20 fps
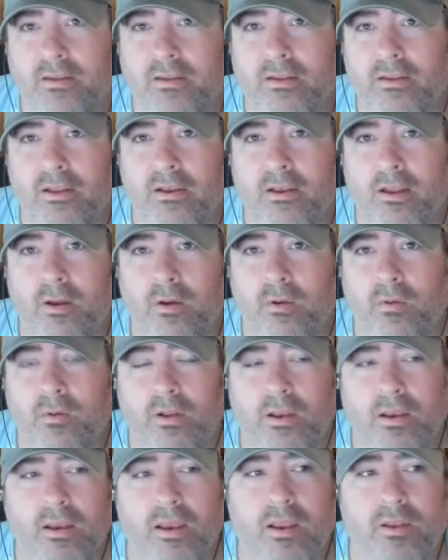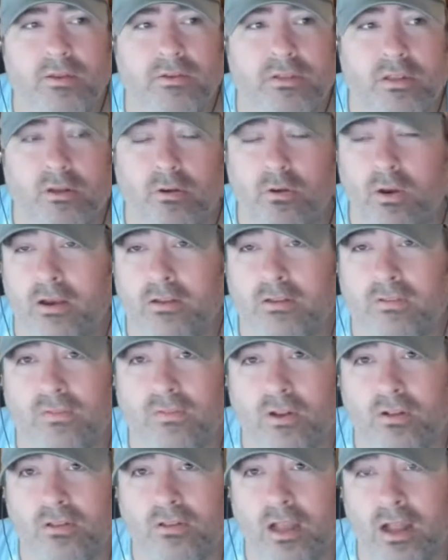And he's the greatest of
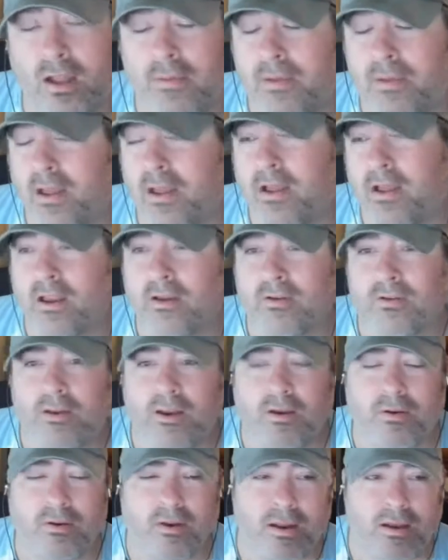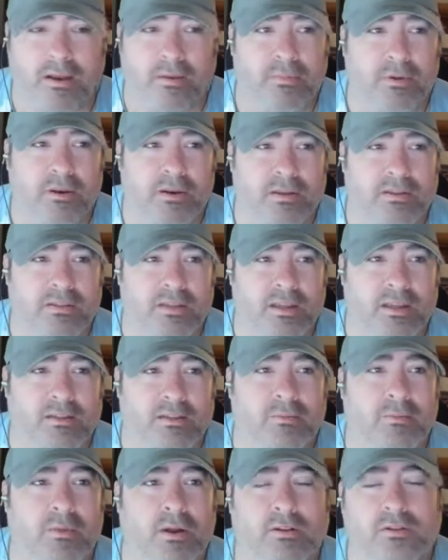all time. I don't care what anybody
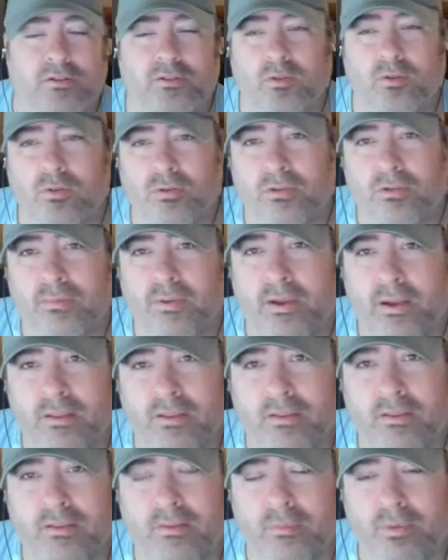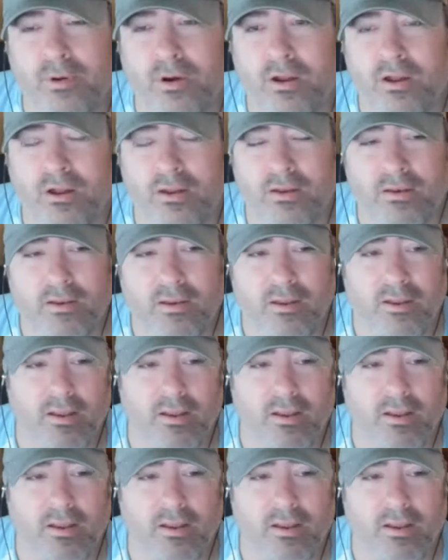says. Michael Jordan's better than LeBron.